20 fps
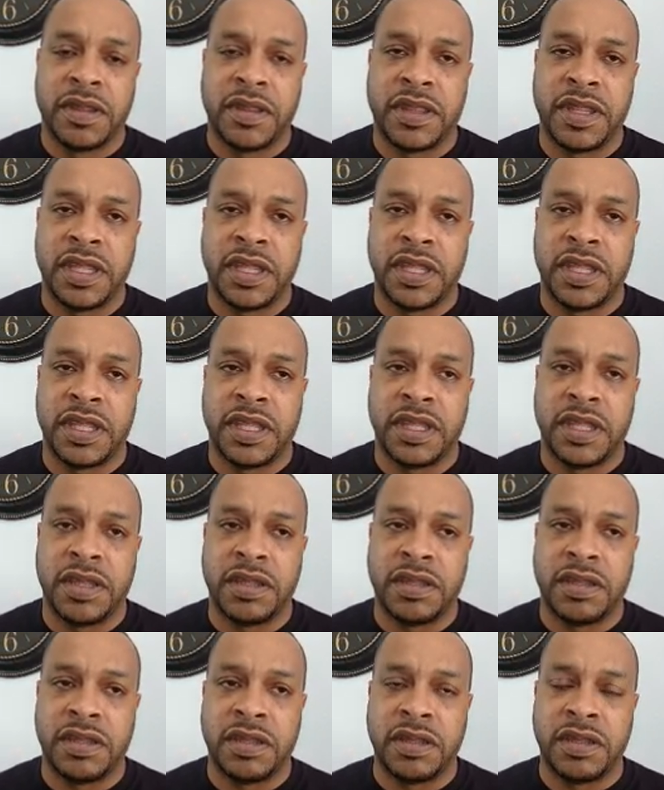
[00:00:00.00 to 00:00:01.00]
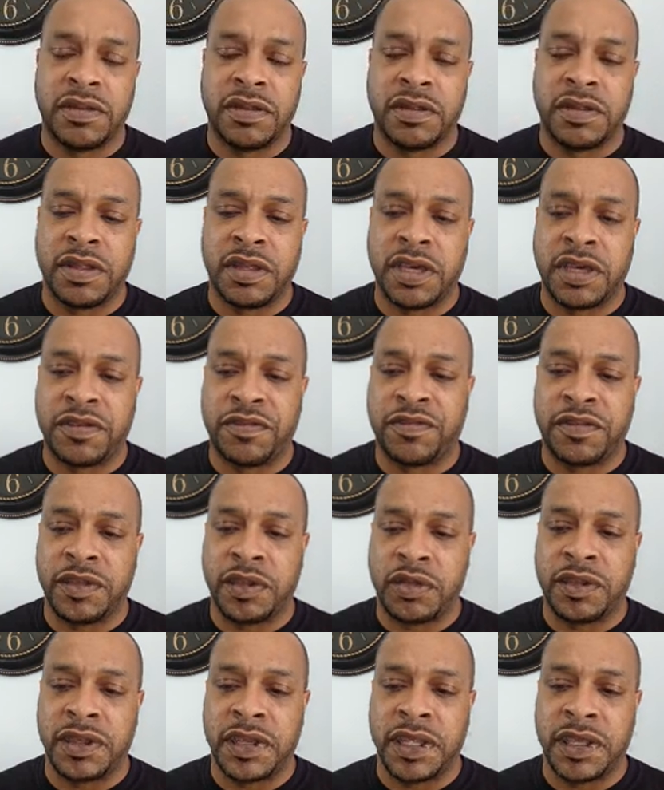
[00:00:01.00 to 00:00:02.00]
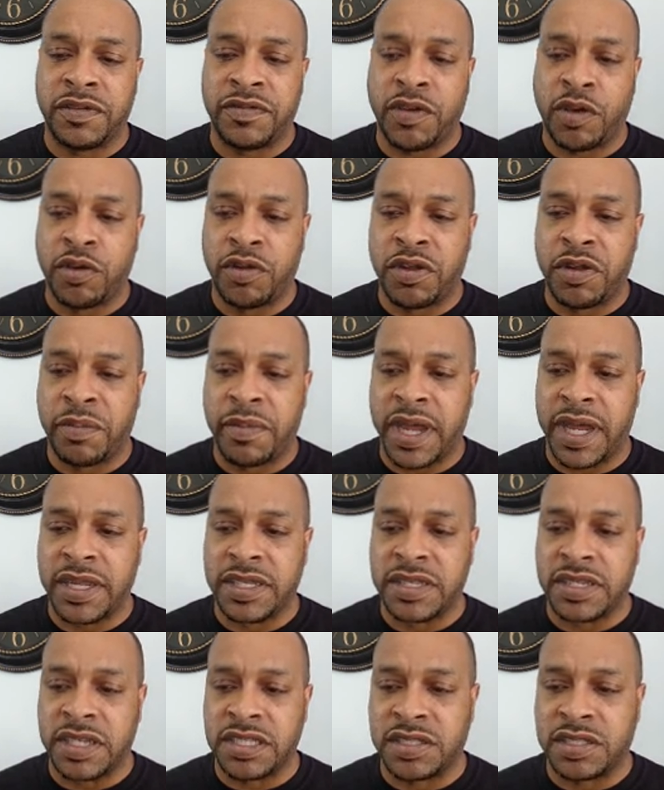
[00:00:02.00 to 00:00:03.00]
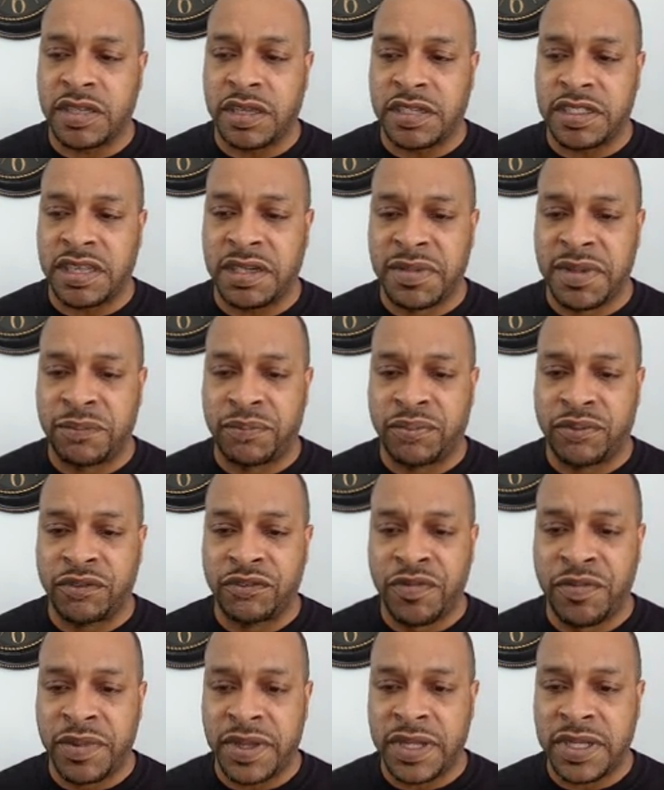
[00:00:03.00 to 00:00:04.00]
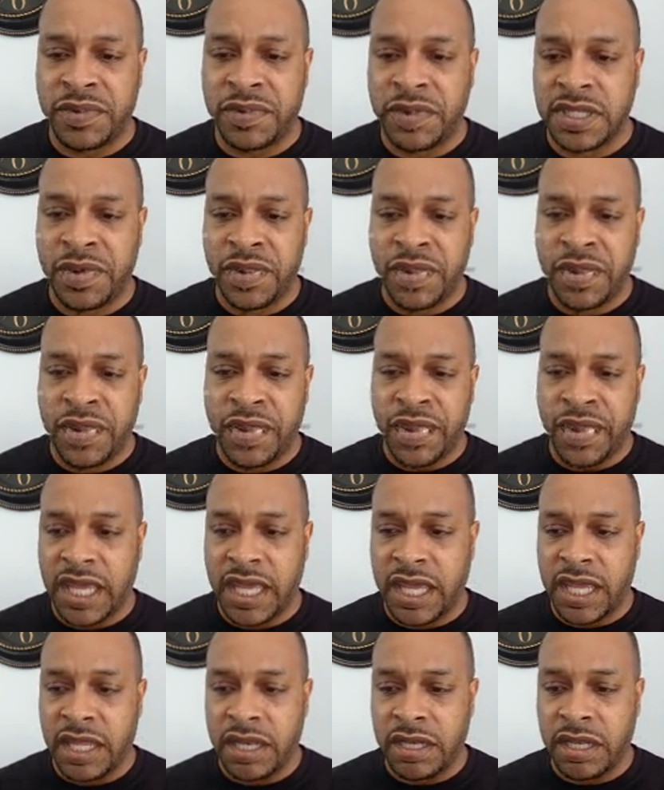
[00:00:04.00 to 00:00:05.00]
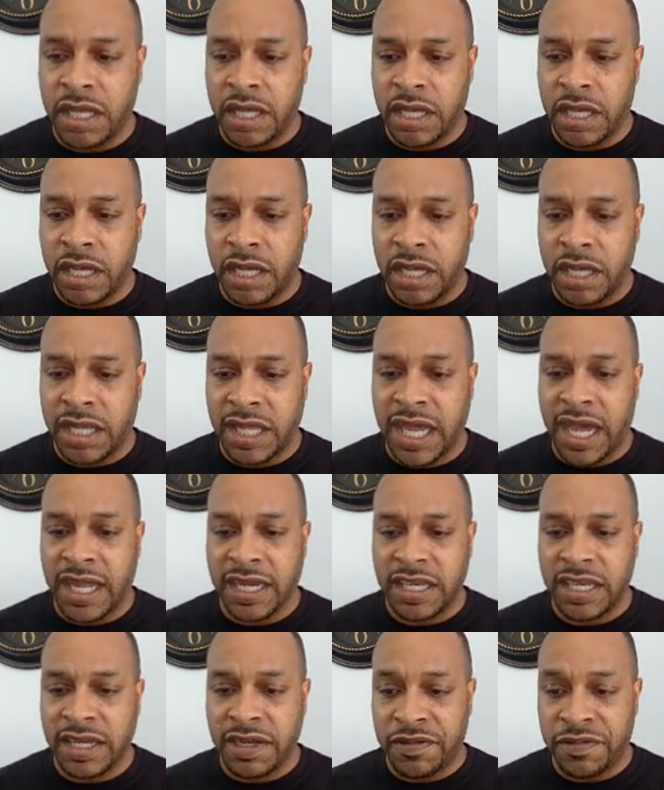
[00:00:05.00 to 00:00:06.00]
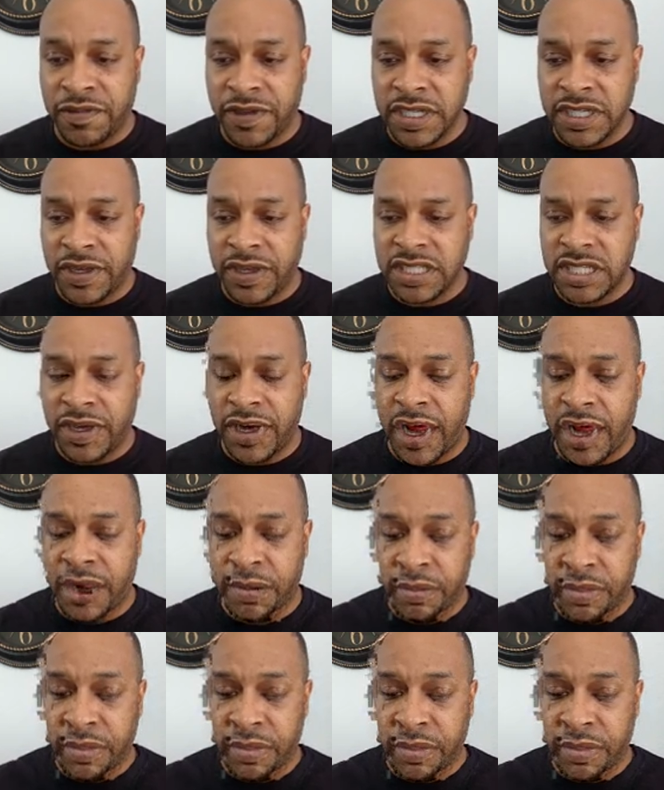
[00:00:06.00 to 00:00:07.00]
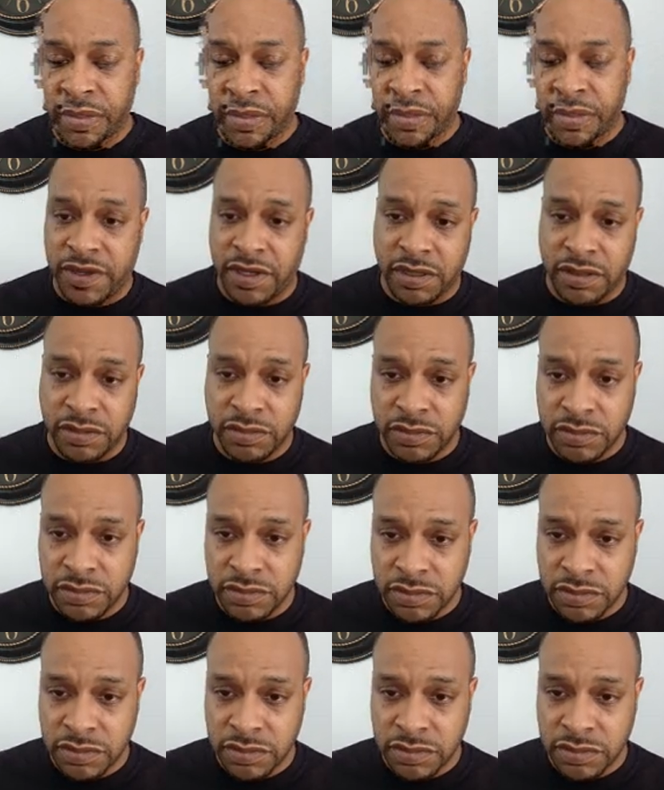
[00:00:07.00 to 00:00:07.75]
the gut flora of older mice and saw some improvement in cognitive function and behavior.